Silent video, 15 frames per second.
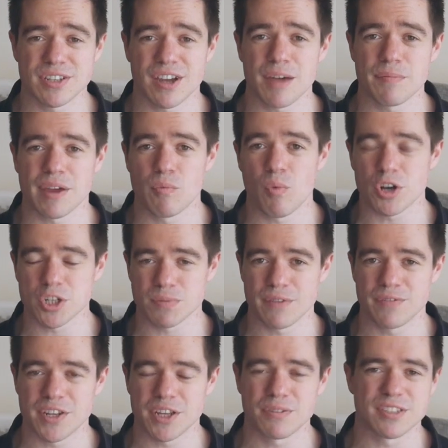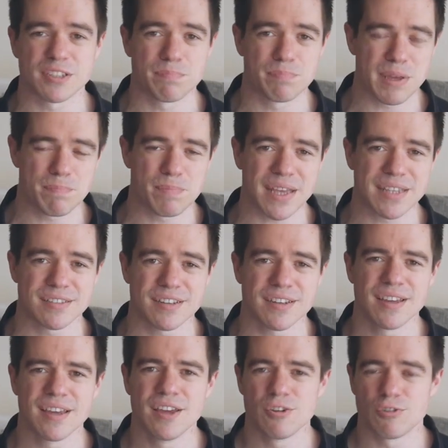time I watch my video and it's a bit better,
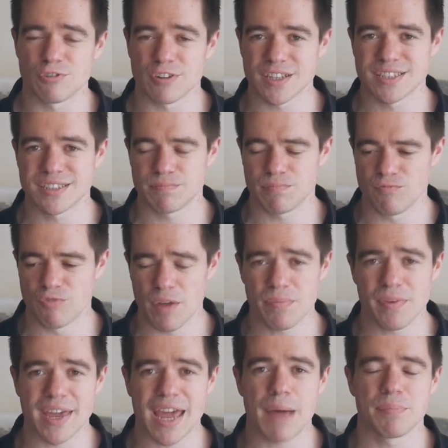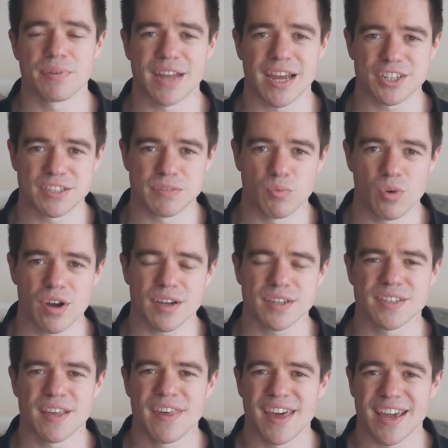or I run my app and it actually
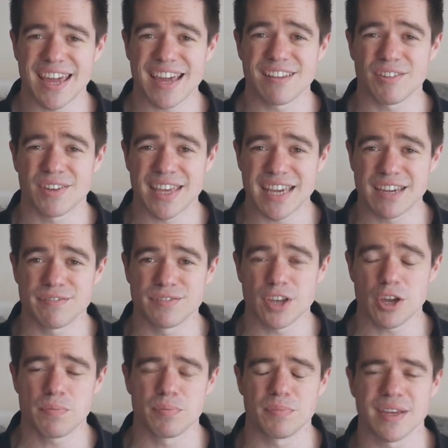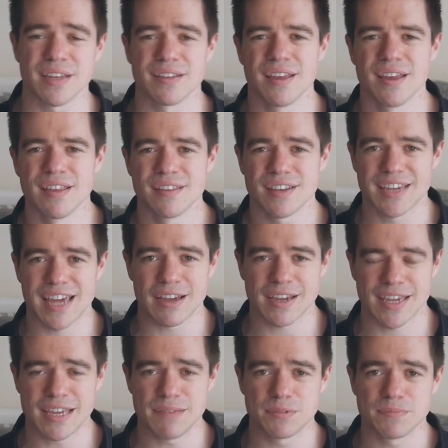works, I get a little kick of dopamine
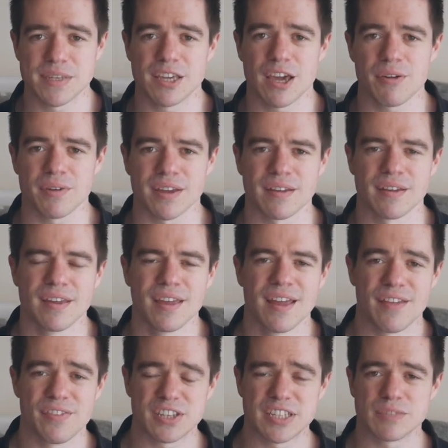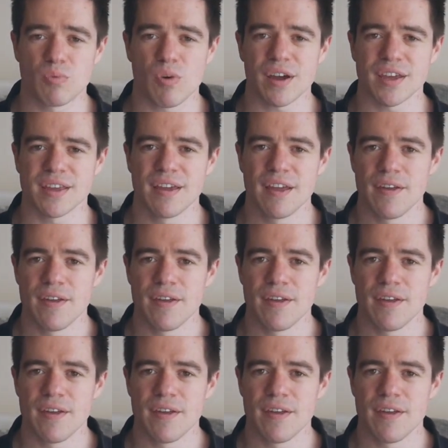that keeps me going. And this is why